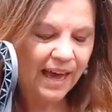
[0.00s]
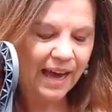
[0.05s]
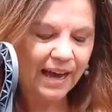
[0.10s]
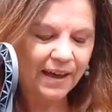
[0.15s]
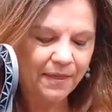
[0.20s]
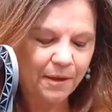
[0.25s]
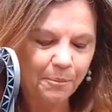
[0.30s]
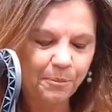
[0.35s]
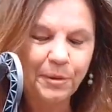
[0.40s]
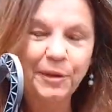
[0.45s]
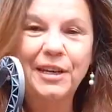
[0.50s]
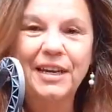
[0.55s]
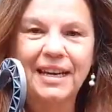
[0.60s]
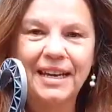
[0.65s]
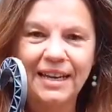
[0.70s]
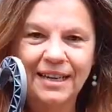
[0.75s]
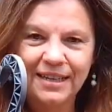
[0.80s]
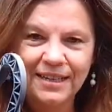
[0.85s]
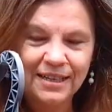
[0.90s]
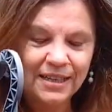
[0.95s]
and then put
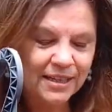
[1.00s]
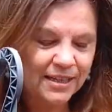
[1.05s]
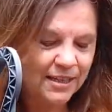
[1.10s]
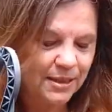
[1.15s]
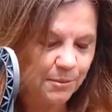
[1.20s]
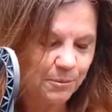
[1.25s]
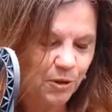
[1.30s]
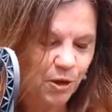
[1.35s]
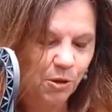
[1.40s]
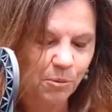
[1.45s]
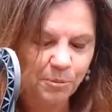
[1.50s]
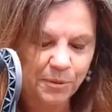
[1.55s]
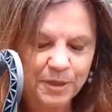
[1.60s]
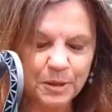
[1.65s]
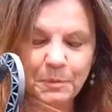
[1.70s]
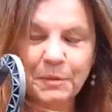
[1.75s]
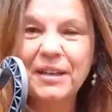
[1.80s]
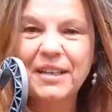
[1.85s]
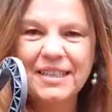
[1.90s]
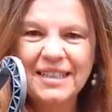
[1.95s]
it in some
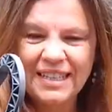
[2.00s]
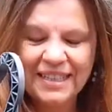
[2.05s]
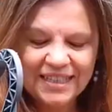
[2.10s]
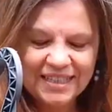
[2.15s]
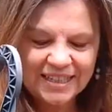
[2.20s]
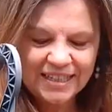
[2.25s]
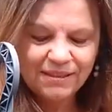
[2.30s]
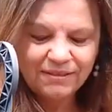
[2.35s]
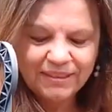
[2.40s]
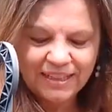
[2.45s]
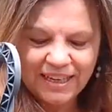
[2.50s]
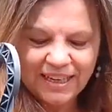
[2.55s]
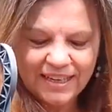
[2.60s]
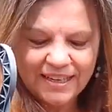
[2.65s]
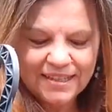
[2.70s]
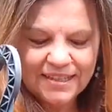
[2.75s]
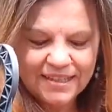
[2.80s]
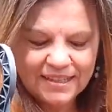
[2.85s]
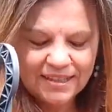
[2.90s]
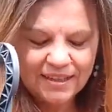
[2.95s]
compost, because it still
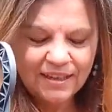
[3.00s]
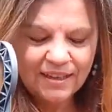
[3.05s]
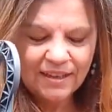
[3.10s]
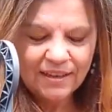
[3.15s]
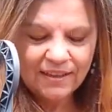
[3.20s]
needs